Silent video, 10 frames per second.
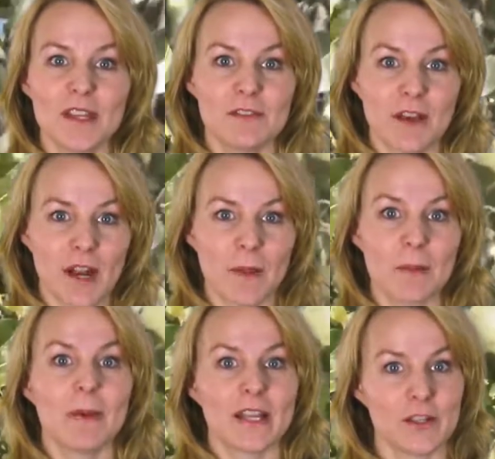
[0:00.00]
the
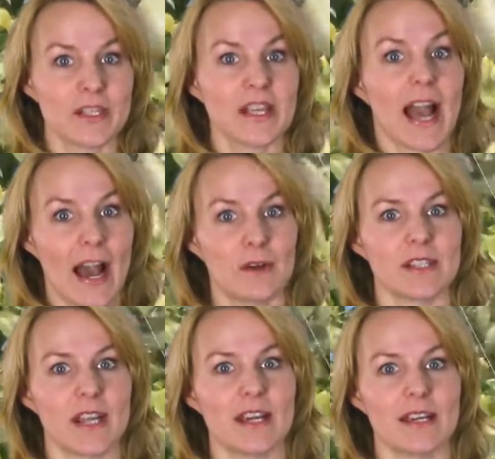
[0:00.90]
environment by using
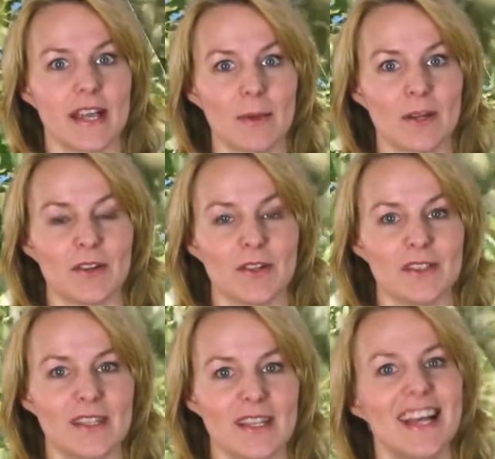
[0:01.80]
outdated
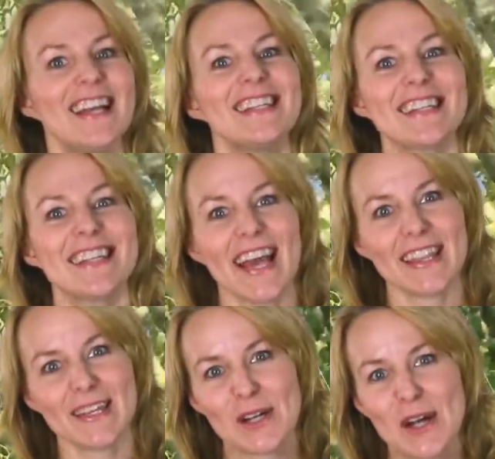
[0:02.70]
chemicals.
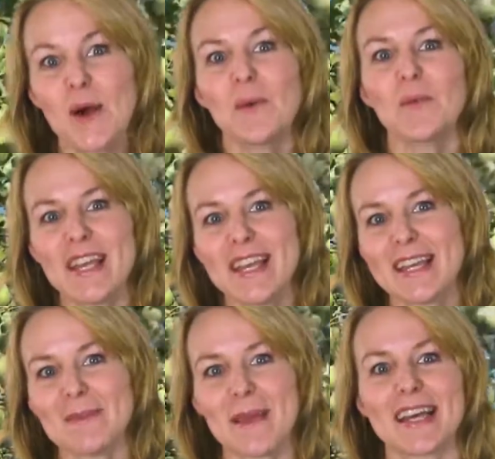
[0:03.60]
Together, we
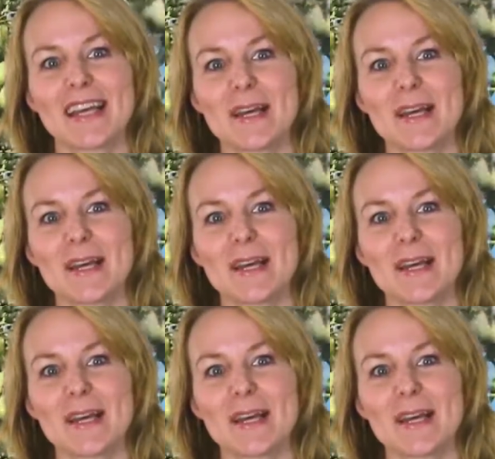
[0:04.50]
can make